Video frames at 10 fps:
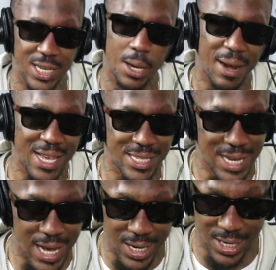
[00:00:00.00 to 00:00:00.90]
she a black
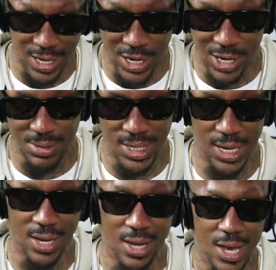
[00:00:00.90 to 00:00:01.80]
Chicana, you know what I'm
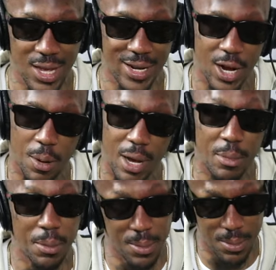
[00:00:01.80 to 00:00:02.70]
saying? And her
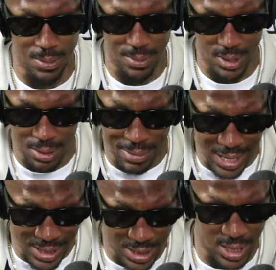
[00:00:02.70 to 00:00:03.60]
mama
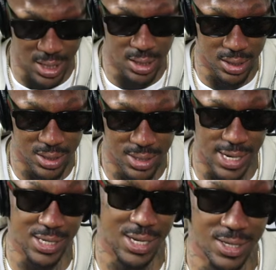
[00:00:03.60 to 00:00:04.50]
Mexican,
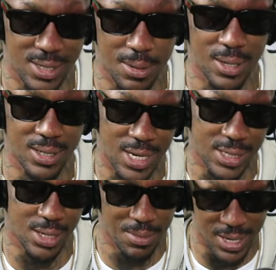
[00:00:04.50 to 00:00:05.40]
sexy
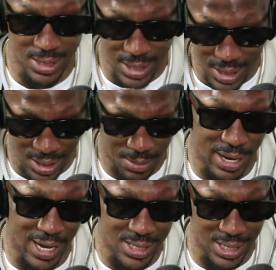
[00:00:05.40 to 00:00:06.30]
Mexican,
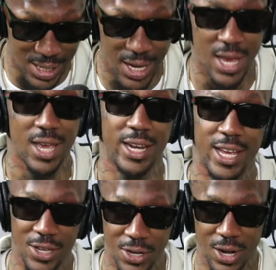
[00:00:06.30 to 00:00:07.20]
Pexy.
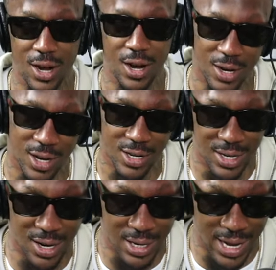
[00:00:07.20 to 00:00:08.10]
Then you know
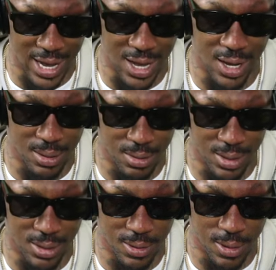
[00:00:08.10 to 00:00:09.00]
her dad,
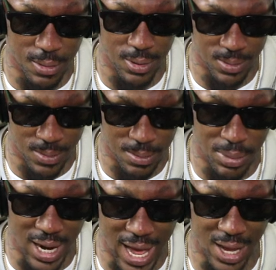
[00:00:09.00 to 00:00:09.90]

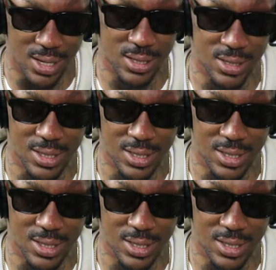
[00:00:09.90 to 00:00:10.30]
black,